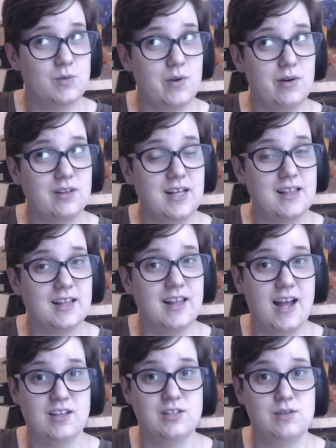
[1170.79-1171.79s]
We were in like the
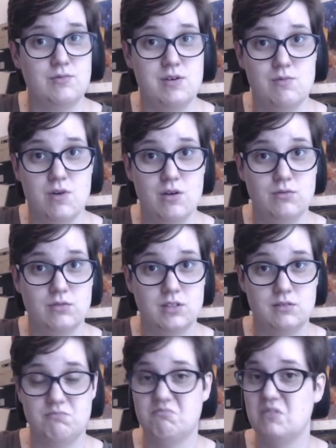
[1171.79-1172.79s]
last 3
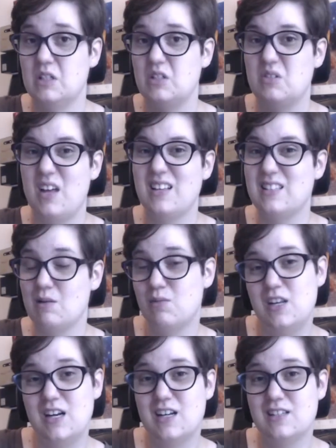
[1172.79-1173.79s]
rows. So that's
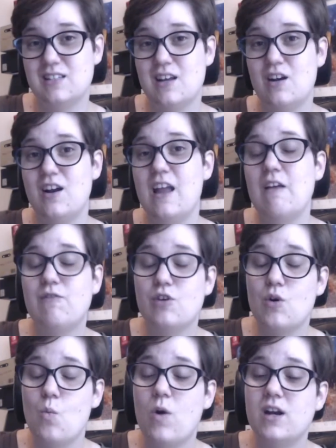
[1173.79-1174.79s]
something to consider if you're
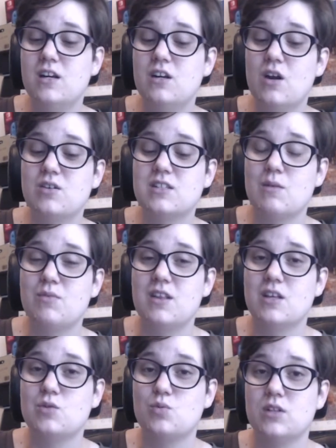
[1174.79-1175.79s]
wanting to go to something
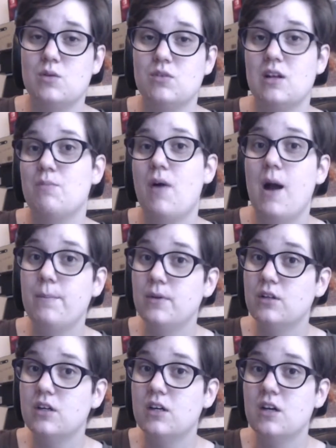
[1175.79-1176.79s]
that's really, really
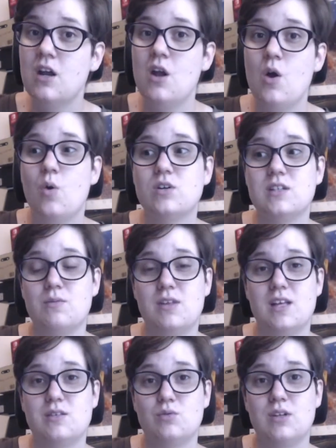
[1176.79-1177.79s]
popular or something
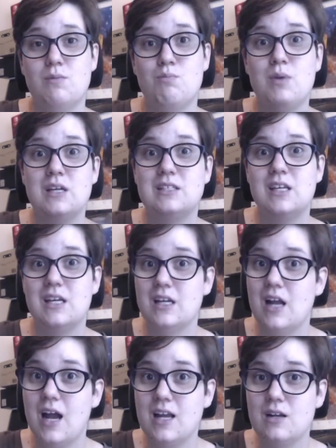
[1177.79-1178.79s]
that's a really big ticket
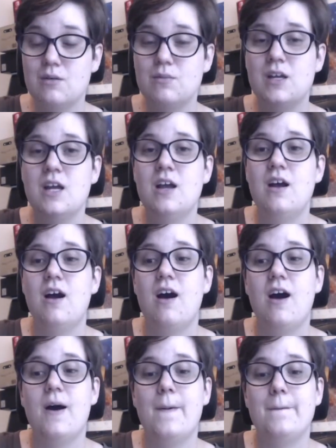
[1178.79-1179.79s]
item,
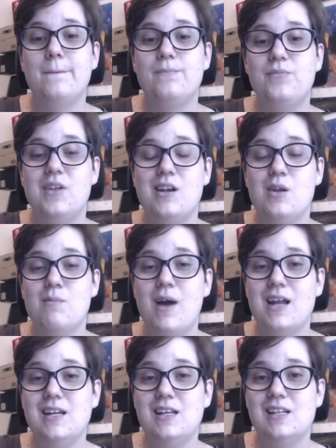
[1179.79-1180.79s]
then you
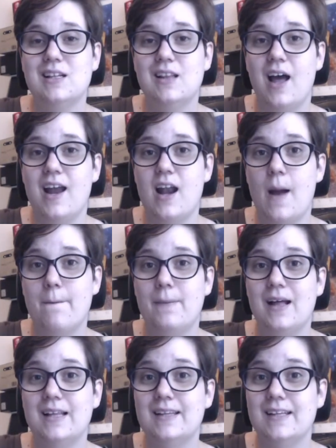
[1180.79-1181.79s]
might need to line up
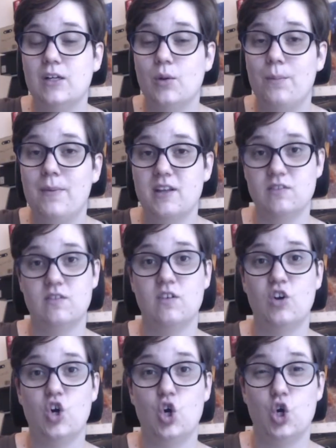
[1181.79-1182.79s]
a little bit
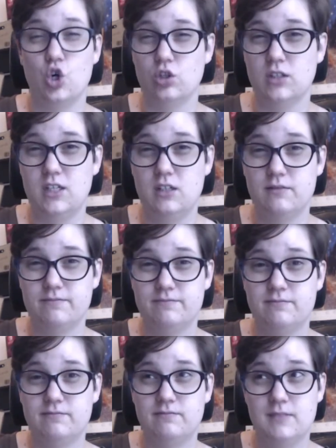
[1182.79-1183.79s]
early.
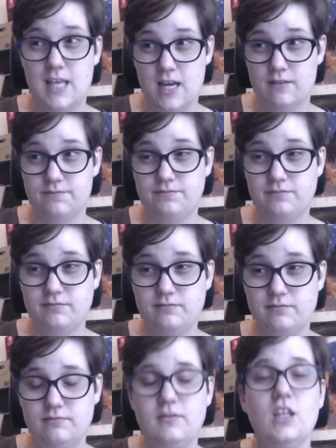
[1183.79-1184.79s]
Yeah.
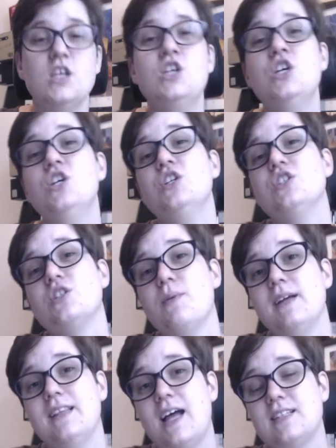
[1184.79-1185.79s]
So
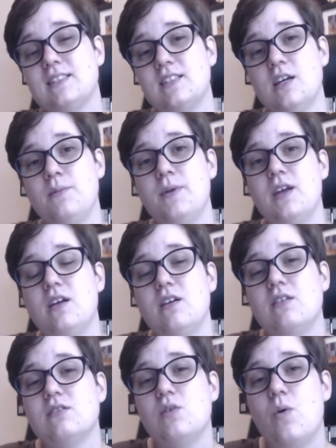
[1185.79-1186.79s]
my last tip
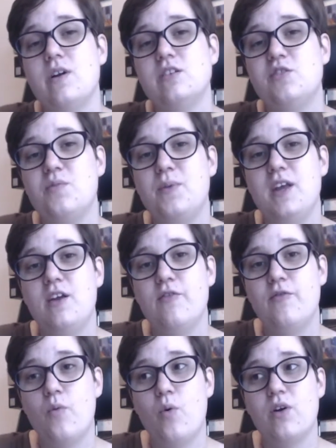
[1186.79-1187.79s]
is going to be
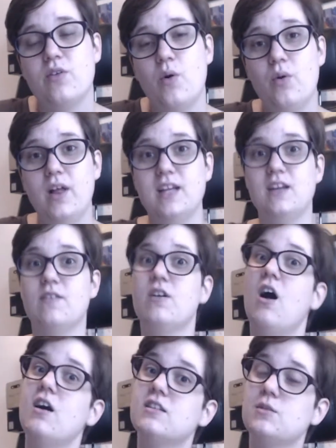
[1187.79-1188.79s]
for the whole idea of
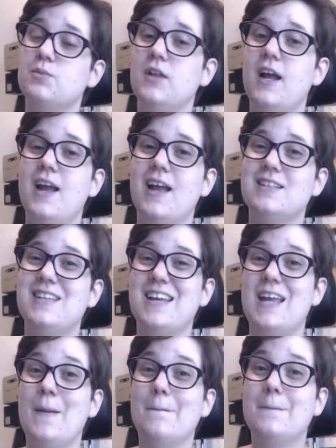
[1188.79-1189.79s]
cosplay and
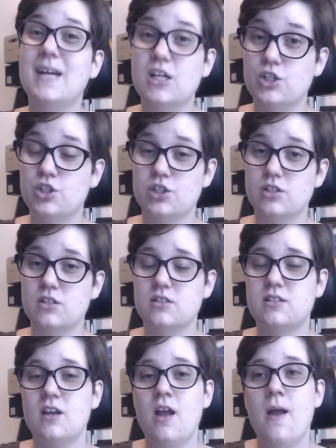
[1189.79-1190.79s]
taking pictures.